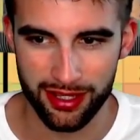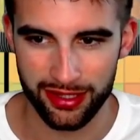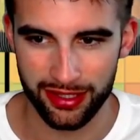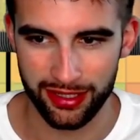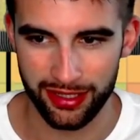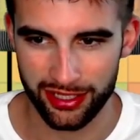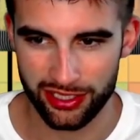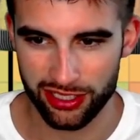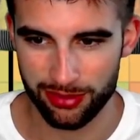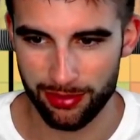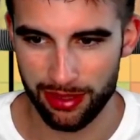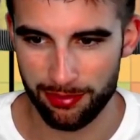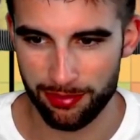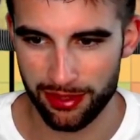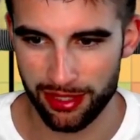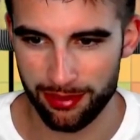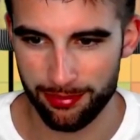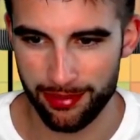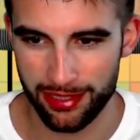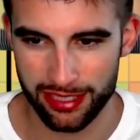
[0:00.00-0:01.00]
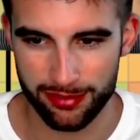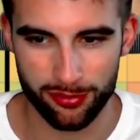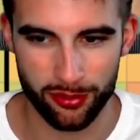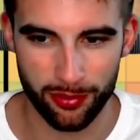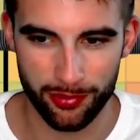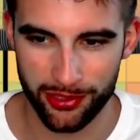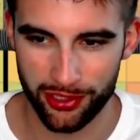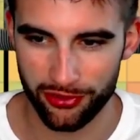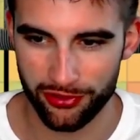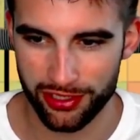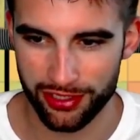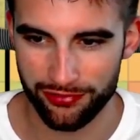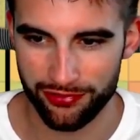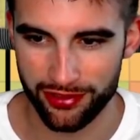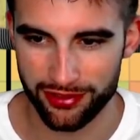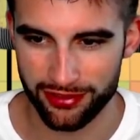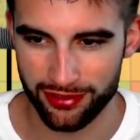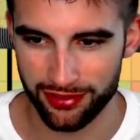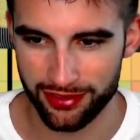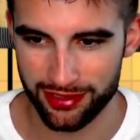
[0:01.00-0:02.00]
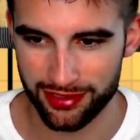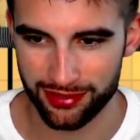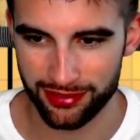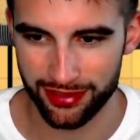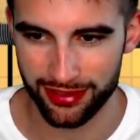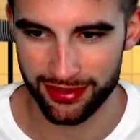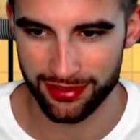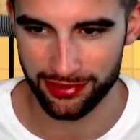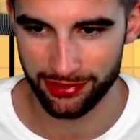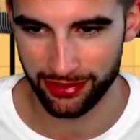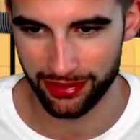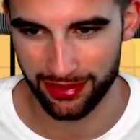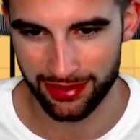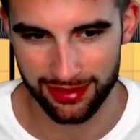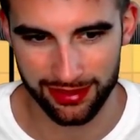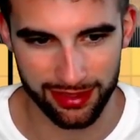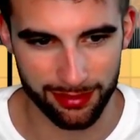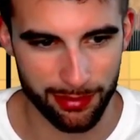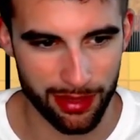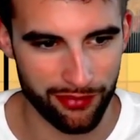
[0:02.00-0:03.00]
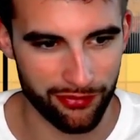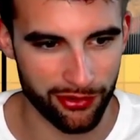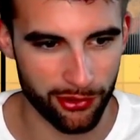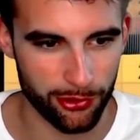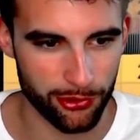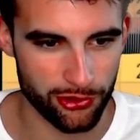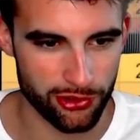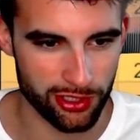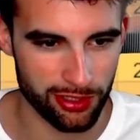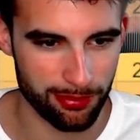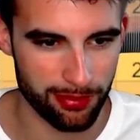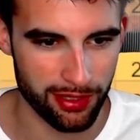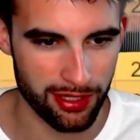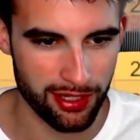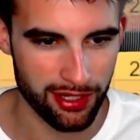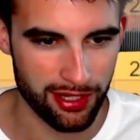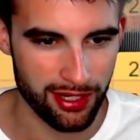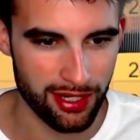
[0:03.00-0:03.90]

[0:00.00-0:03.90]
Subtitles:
That actually might be the best point-per-dollar defense on the slate. So I could see them having ownership.